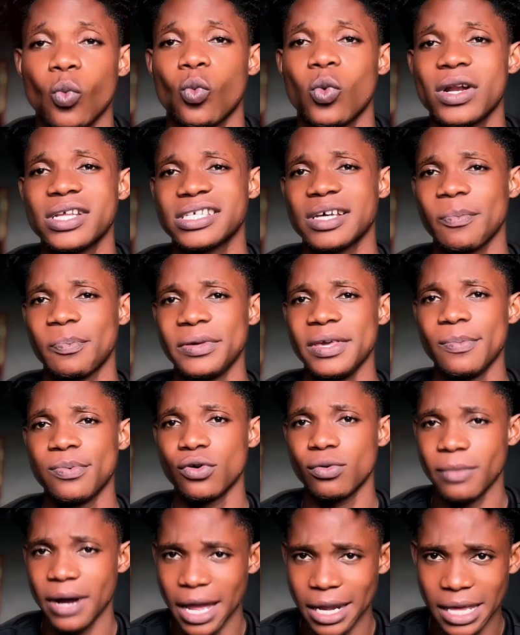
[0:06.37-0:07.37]
What is up,
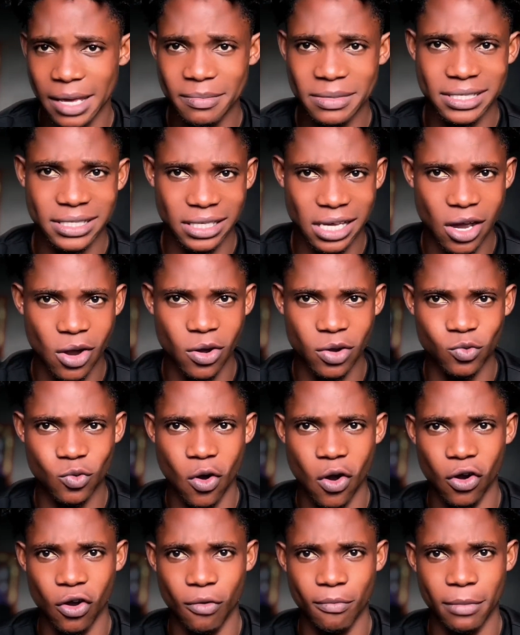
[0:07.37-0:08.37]
people? My name is El
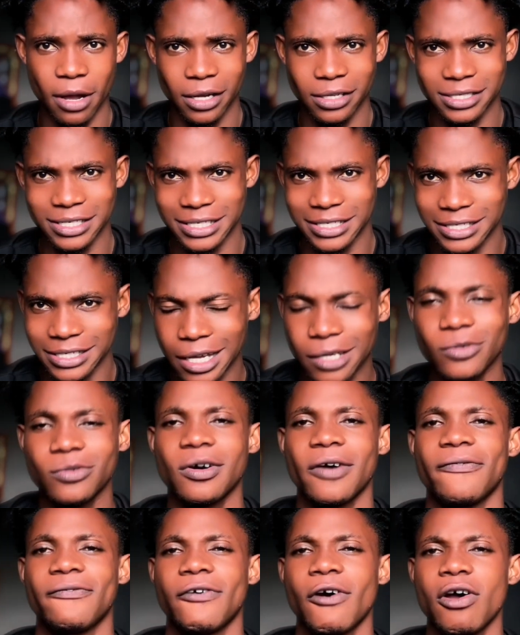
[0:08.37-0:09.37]
and welcome back to the
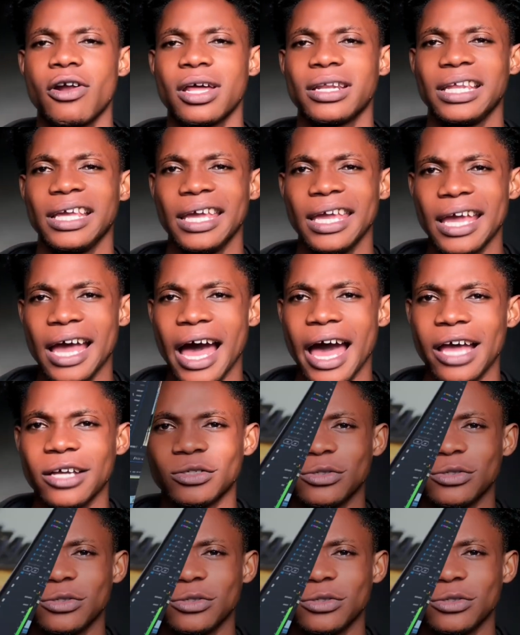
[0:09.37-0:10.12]
channel. I found an AI